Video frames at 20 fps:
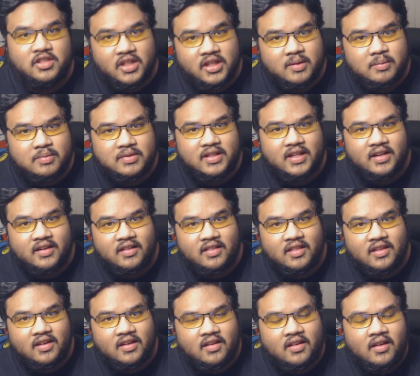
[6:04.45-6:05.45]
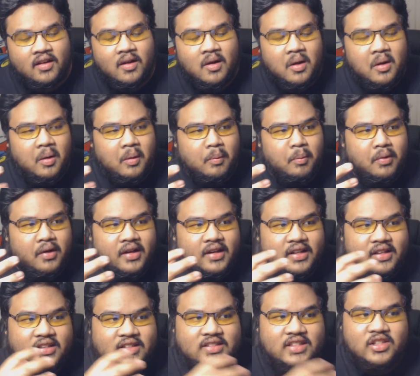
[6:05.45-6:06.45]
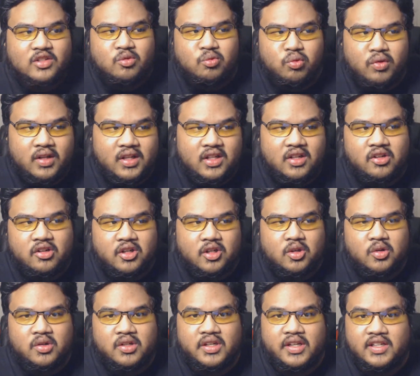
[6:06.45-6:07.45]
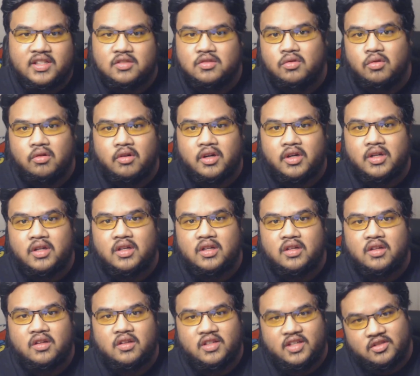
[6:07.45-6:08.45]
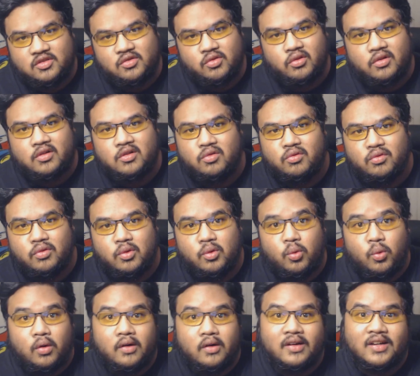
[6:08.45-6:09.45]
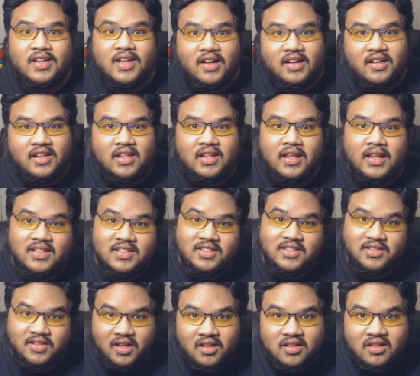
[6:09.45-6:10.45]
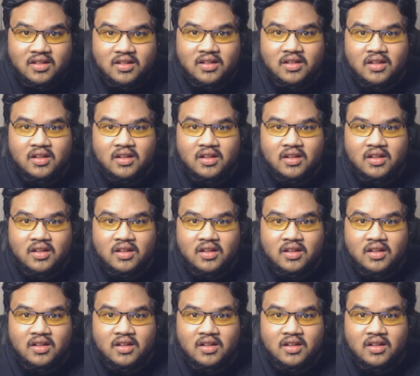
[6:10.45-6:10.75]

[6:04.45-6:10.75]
ships kind of thing. But is this really gonna go in the historical route where Akagi gets sunk?